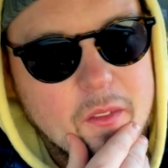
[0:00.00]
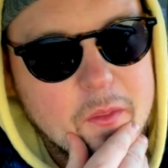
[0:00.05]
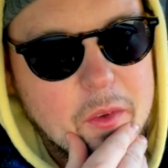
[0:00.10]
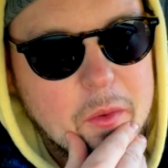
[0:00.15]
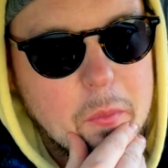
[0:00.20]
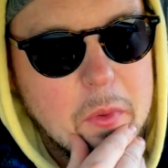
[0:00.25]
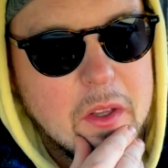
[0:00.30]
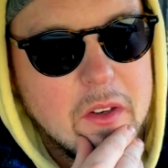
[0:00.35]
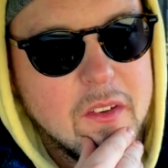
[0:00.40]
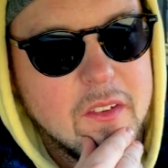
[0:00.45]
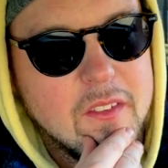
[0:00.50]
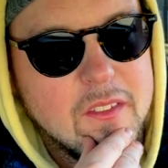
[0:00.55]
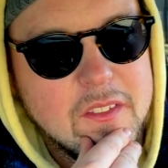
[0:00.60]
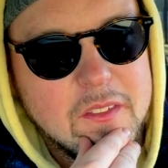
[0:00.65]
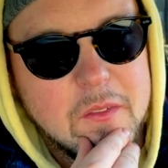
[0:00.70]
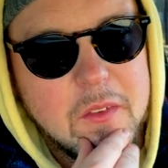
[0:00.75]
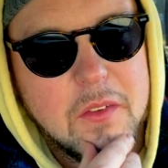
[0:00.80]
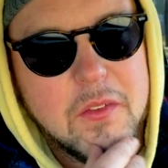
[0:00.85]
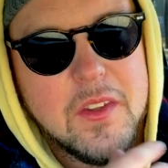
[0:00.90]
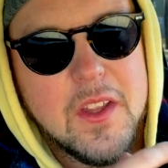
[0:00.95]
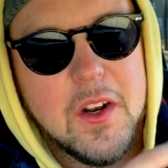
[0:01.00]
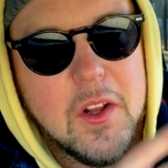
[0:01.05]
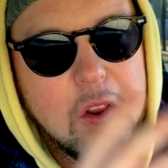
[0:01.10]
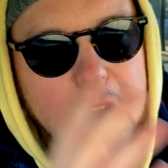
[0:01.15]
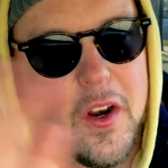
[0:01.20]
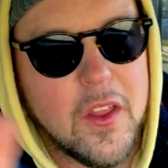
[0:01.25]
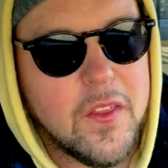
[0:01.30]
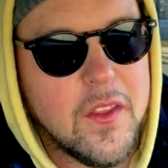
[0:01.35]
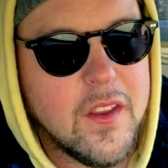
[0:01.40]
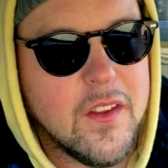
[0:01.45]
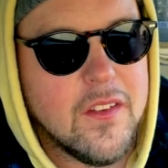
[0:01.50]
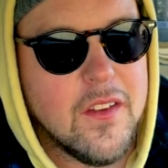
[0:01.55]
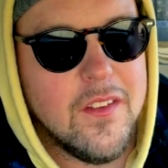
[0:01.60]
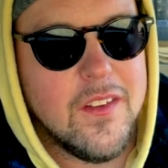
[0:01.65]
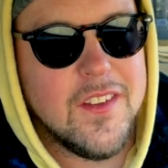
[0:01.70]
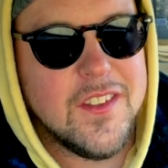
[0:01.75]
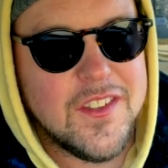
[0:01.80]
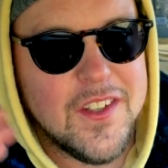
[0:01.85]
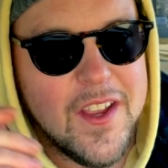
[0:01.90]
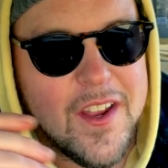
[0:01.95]
We've said a lot of things on
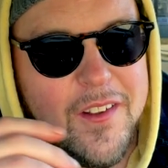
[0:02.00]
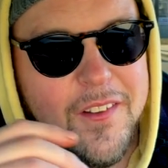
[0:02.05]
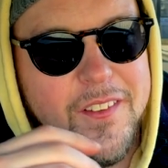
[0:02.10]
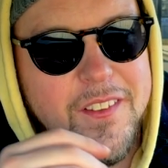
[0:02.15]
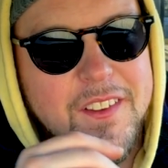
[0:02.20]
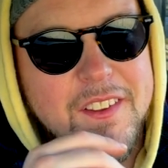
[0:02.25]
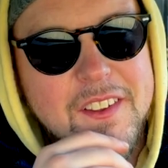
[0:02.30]
this channel,